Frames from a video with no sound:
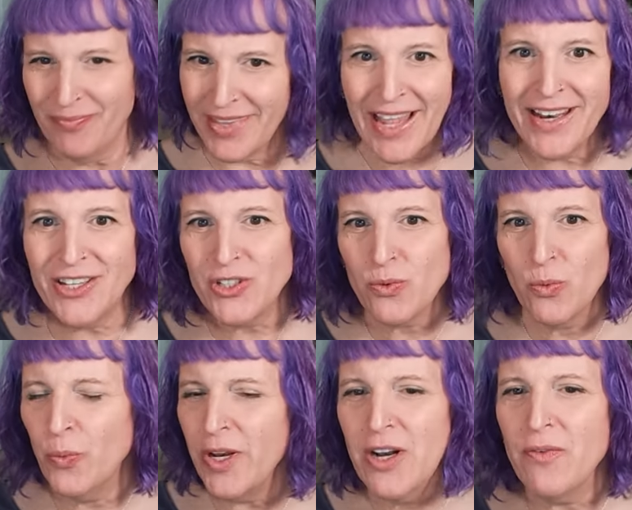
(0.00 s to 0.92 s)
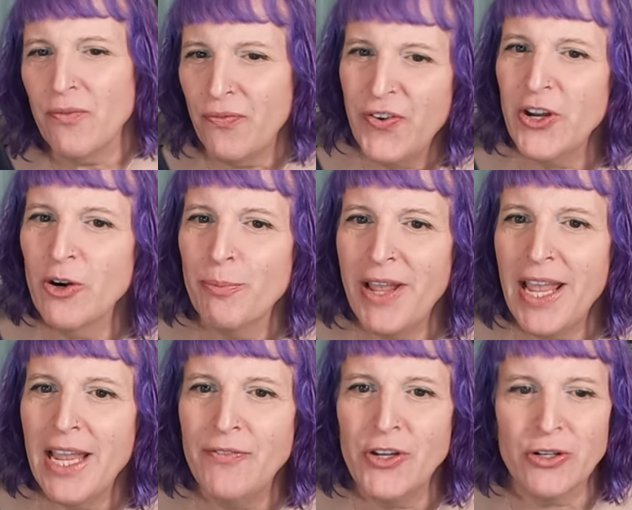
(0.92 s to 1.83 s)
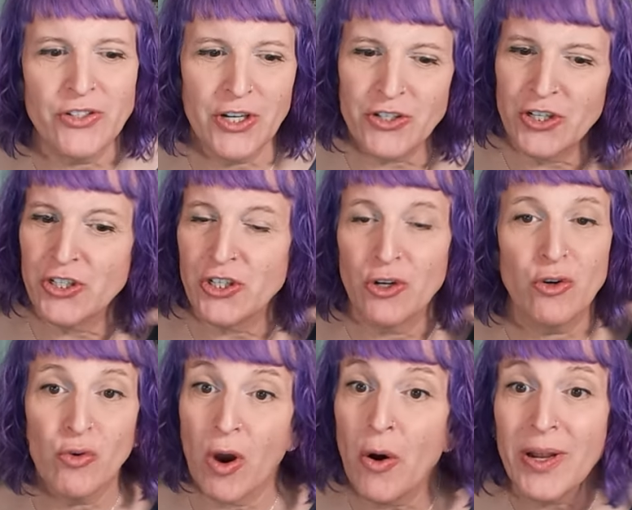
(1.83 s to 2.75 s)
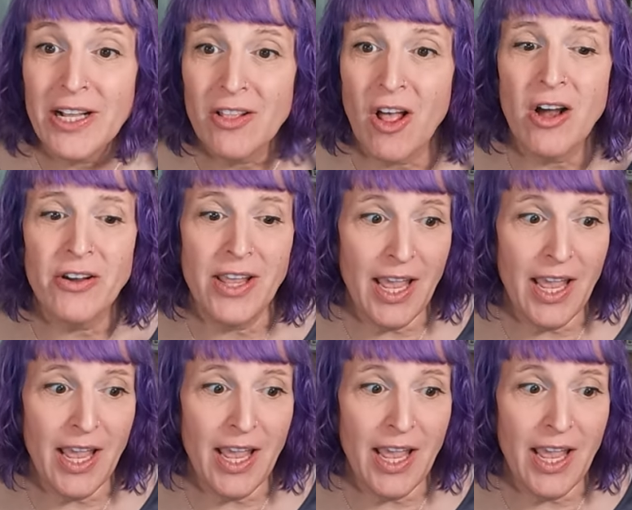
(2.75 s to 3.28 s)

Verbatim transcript: That is, we don't fear behavior such as growing long